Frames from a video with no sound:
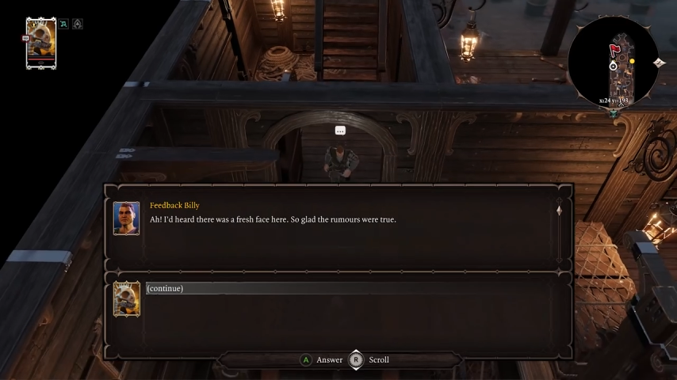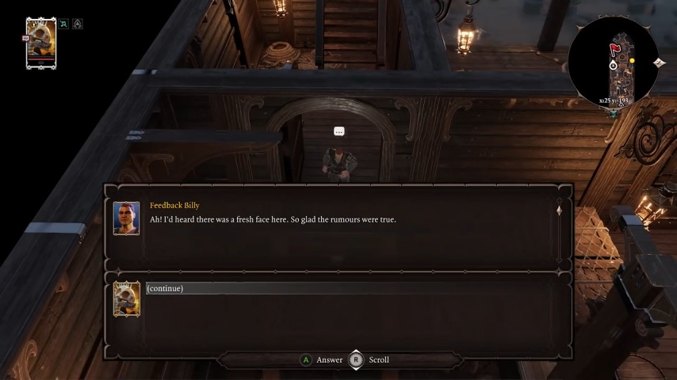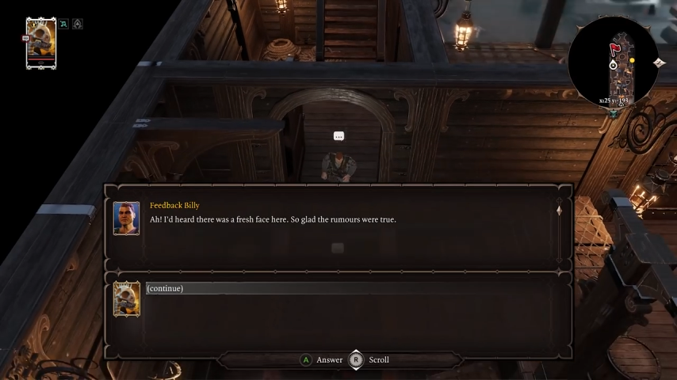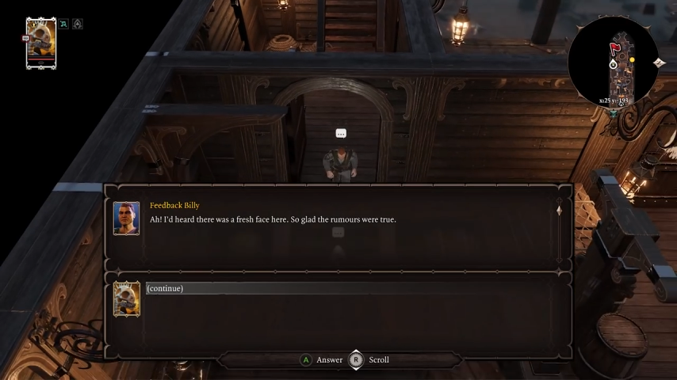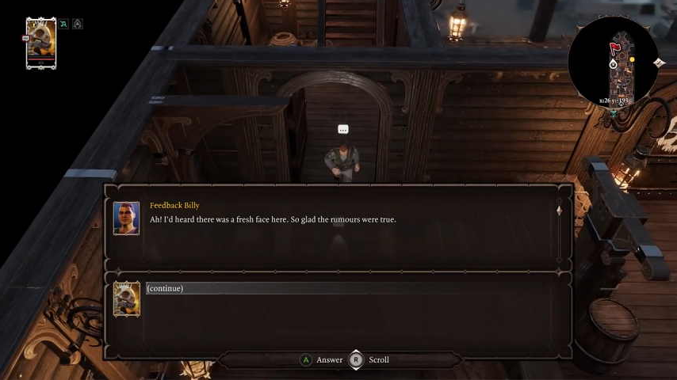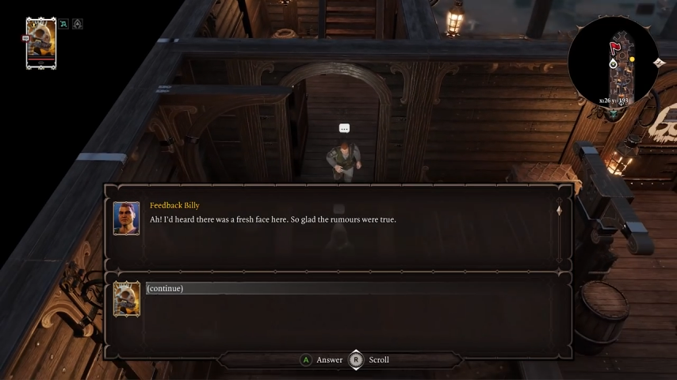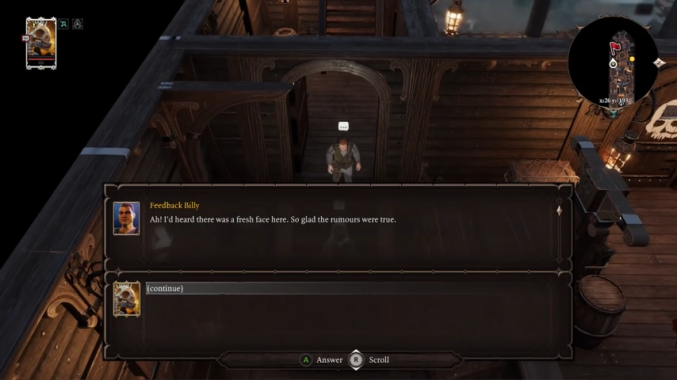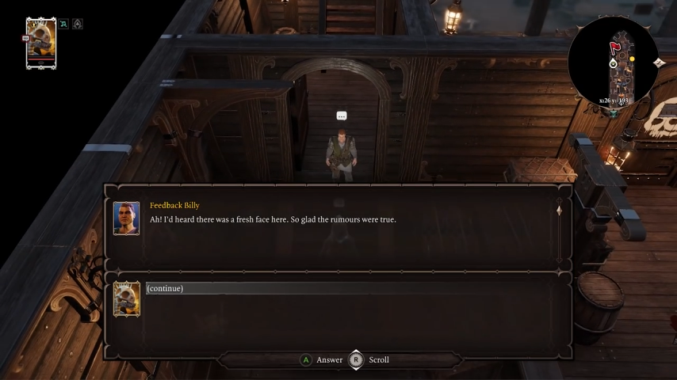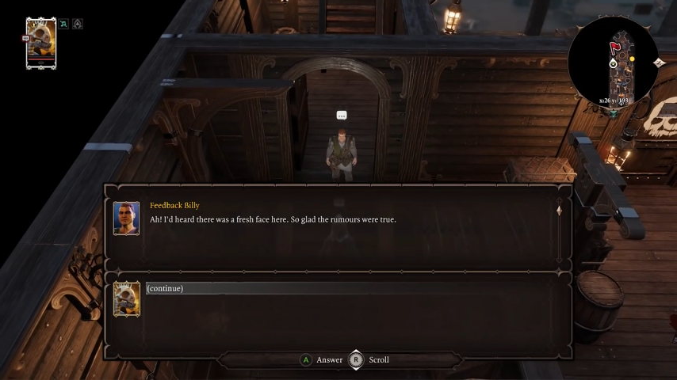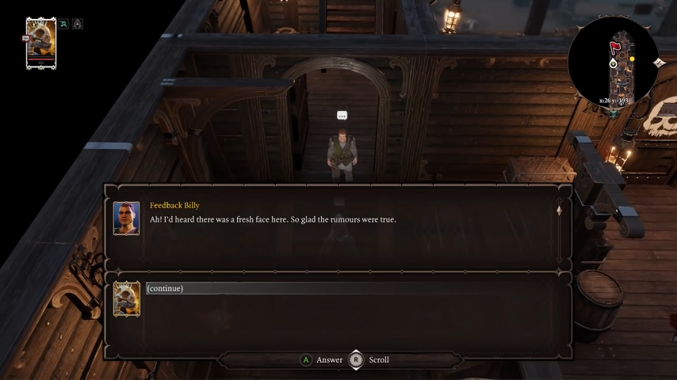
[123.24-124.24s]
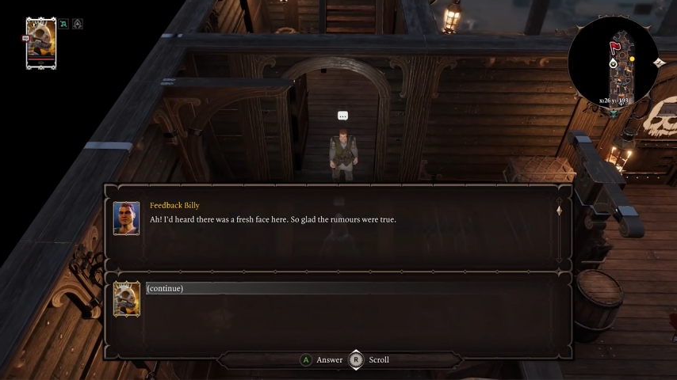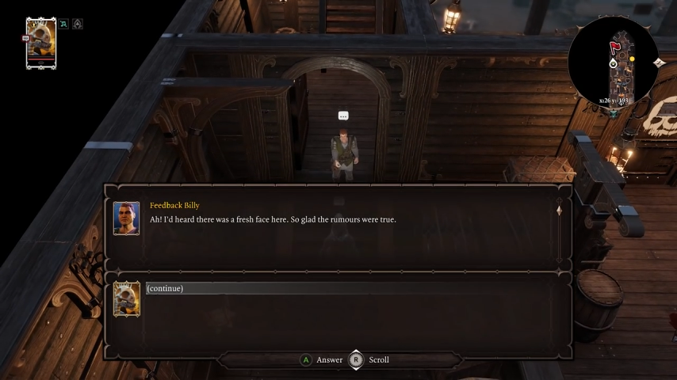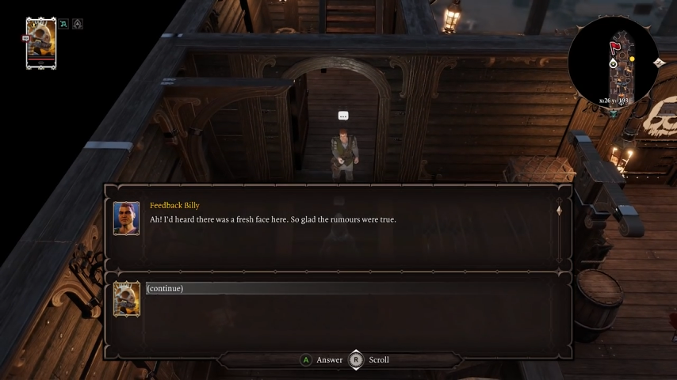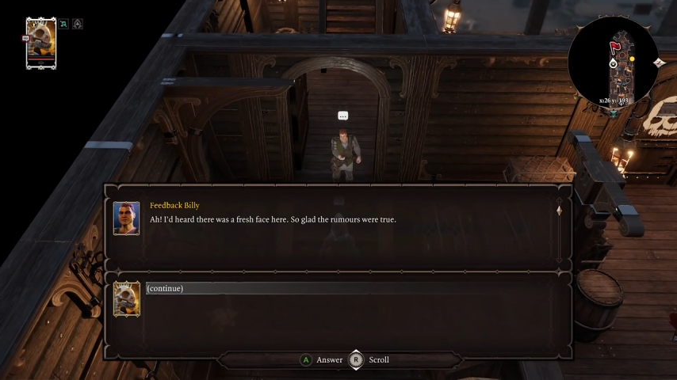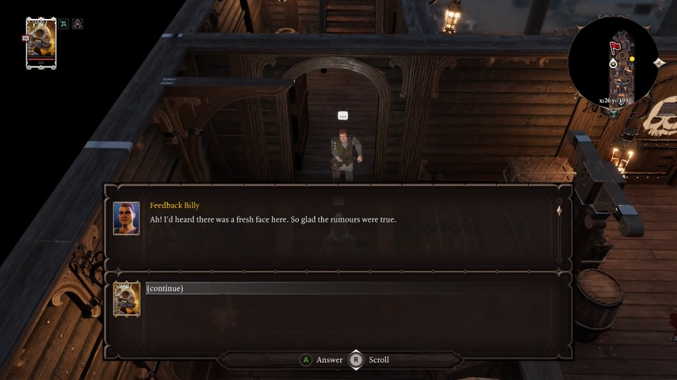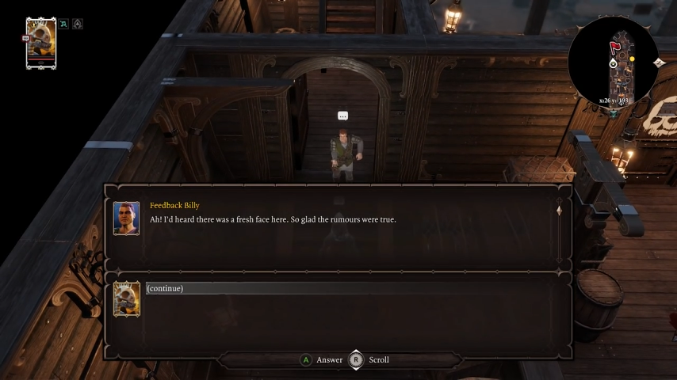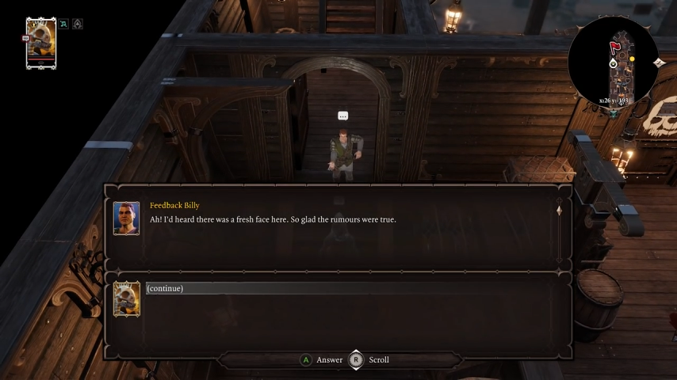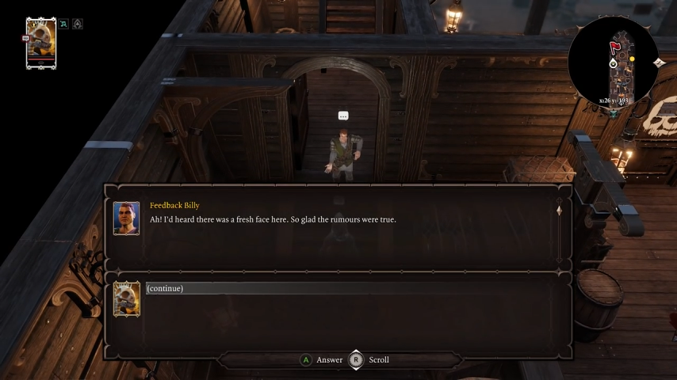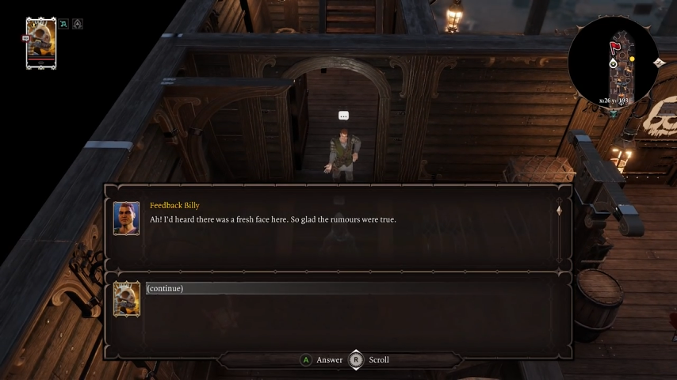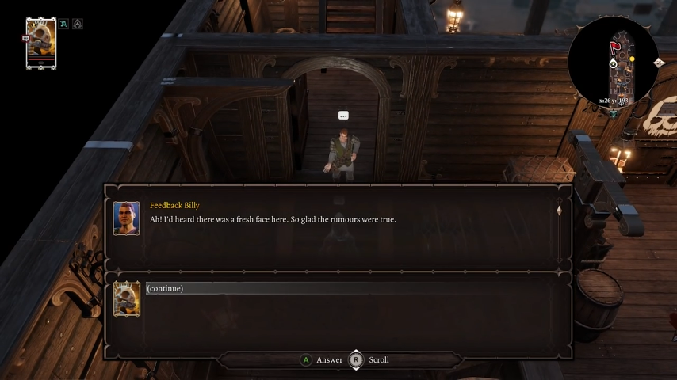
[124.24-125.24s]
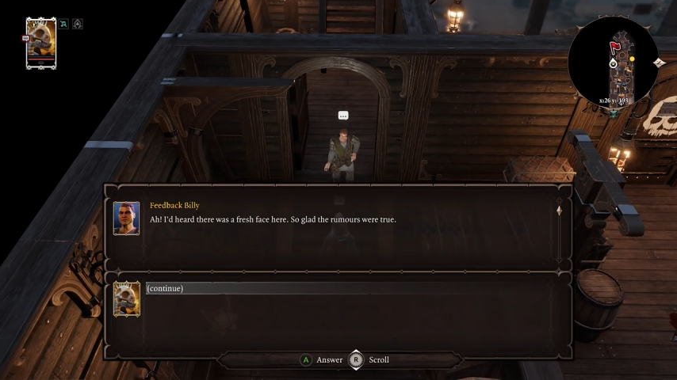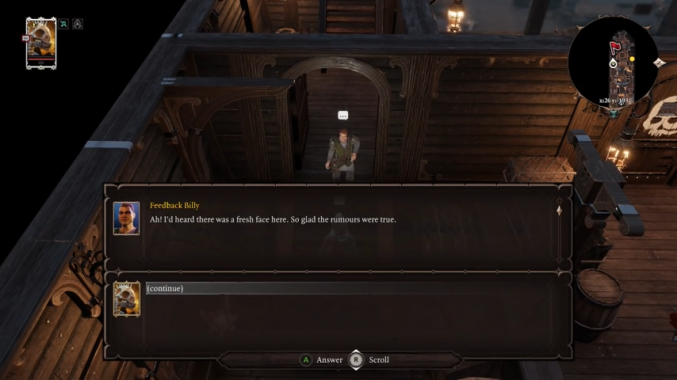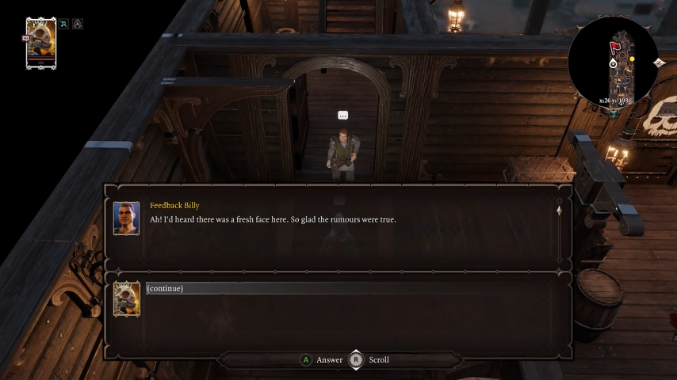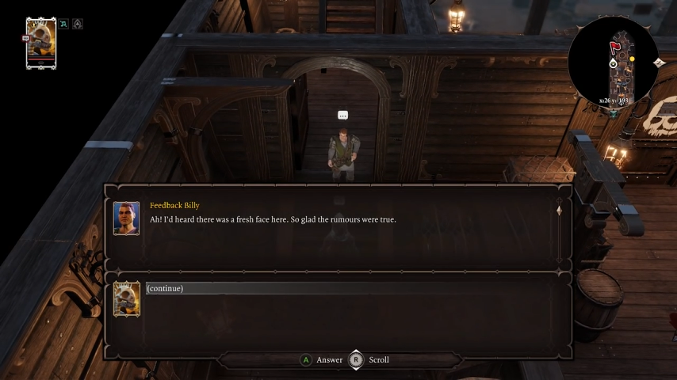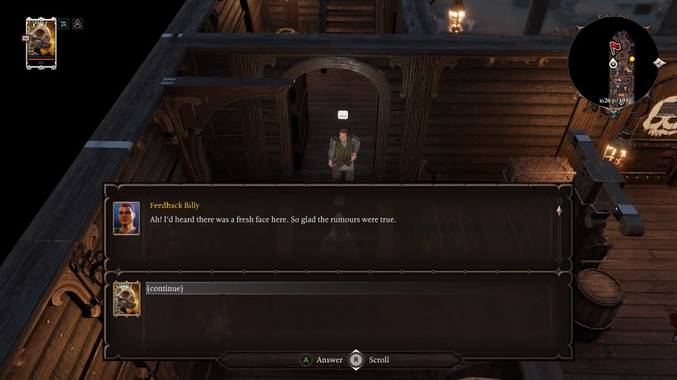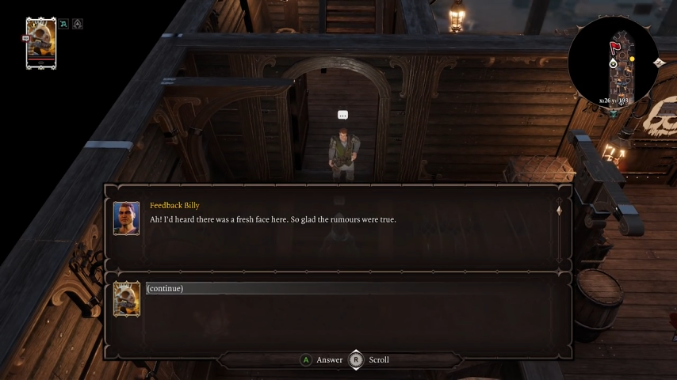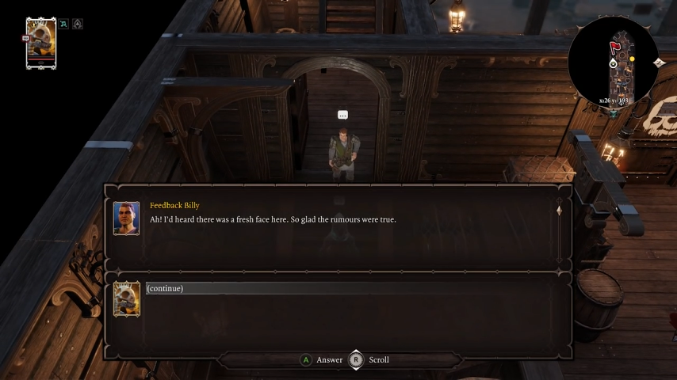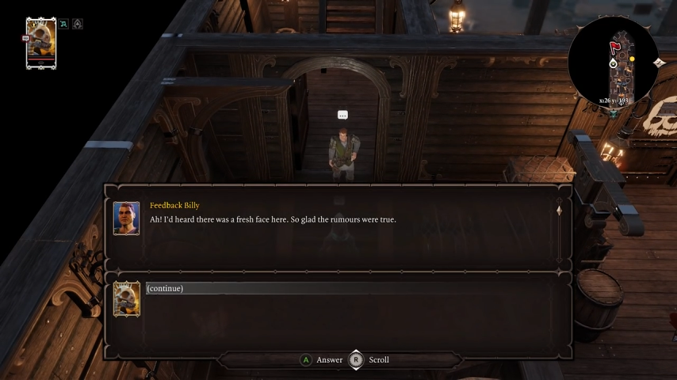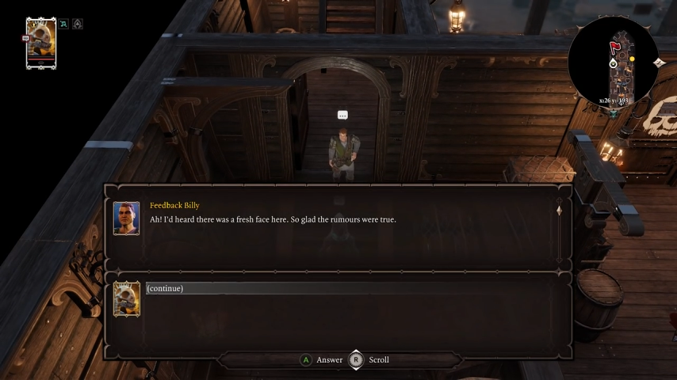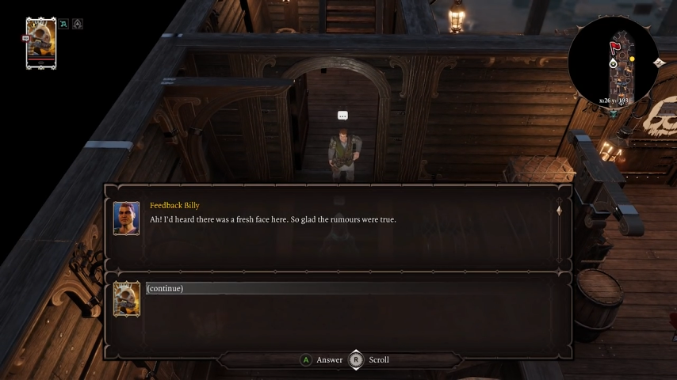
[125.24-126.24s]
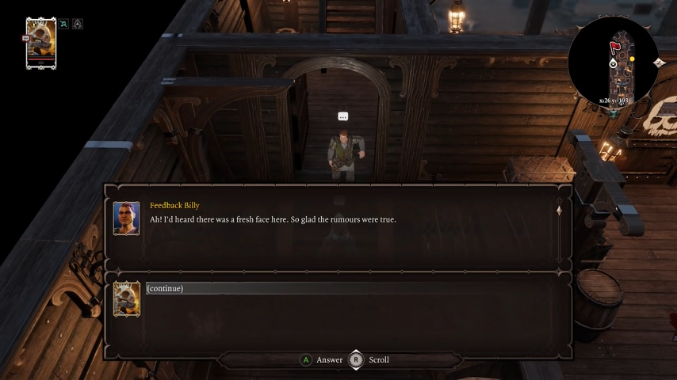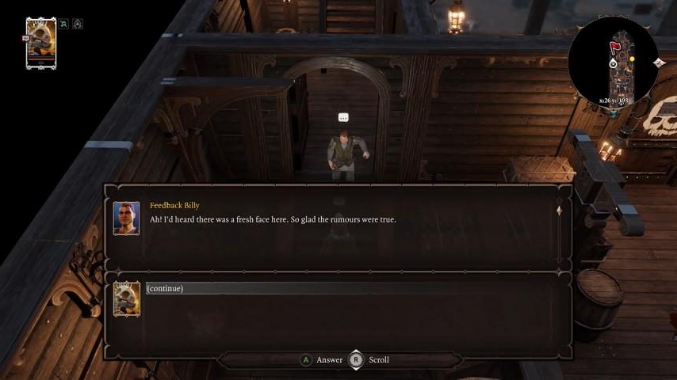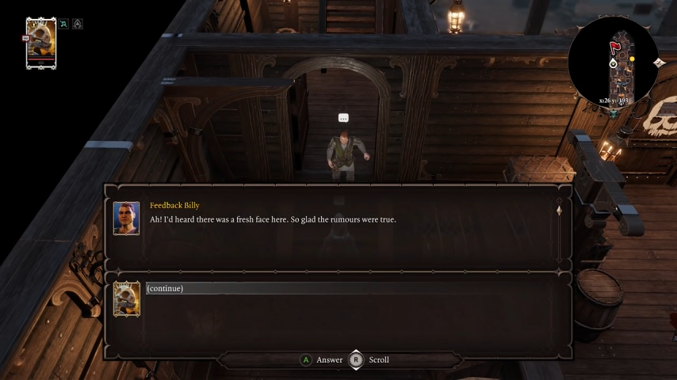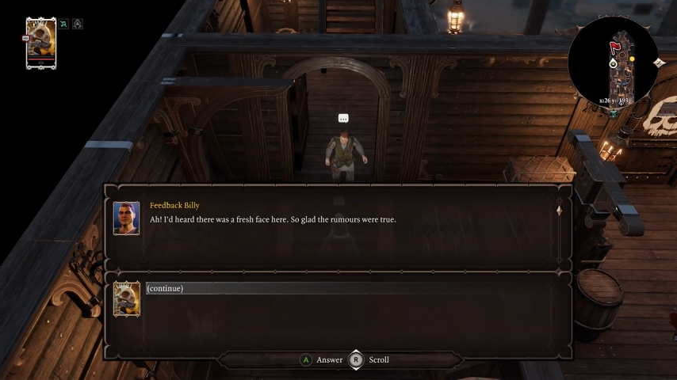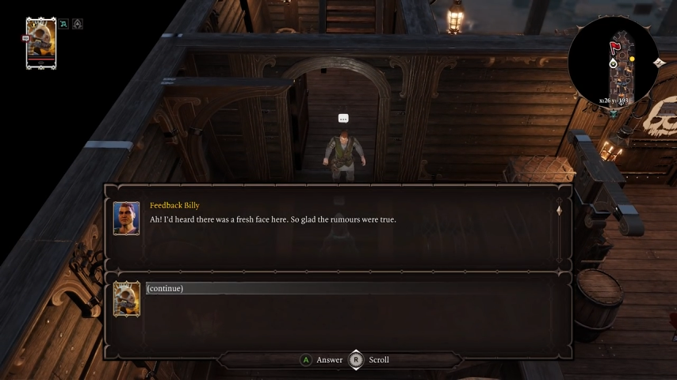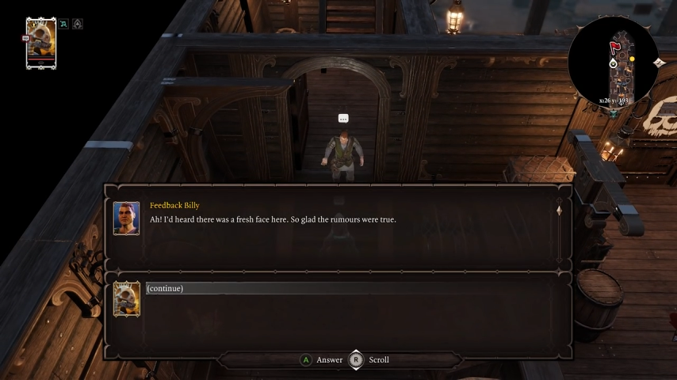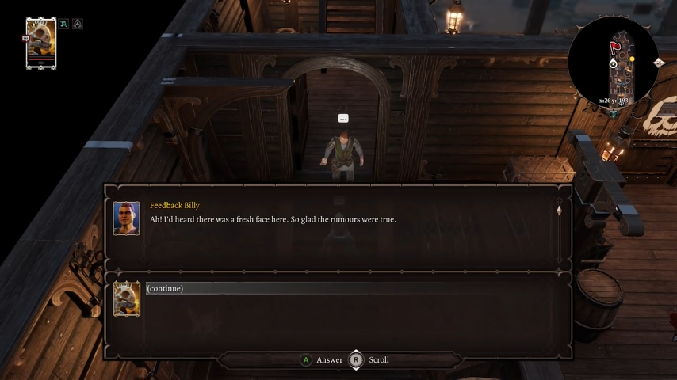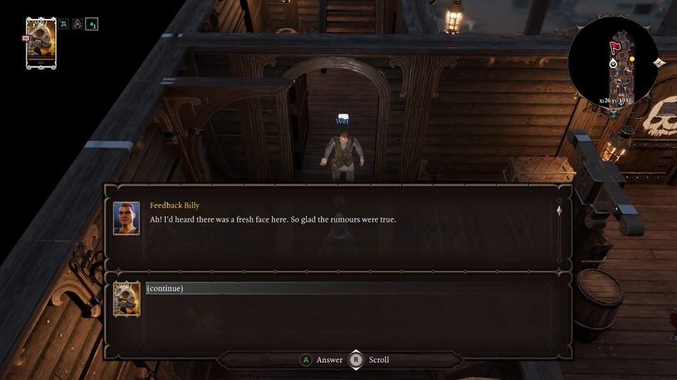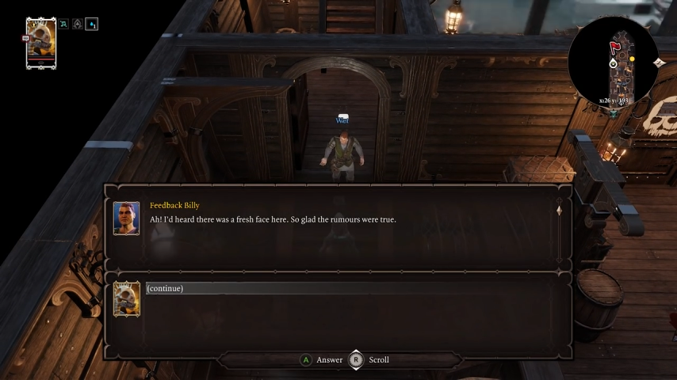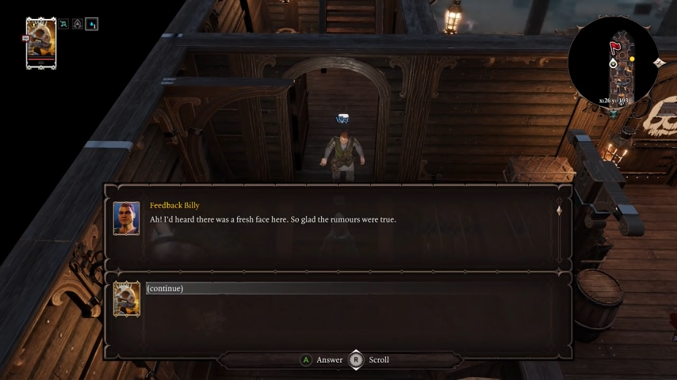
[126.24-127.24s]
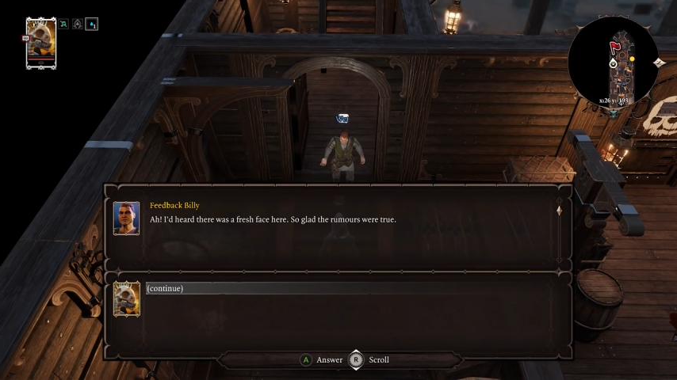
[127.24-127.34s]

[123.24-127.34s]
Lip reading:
(no speaker visible)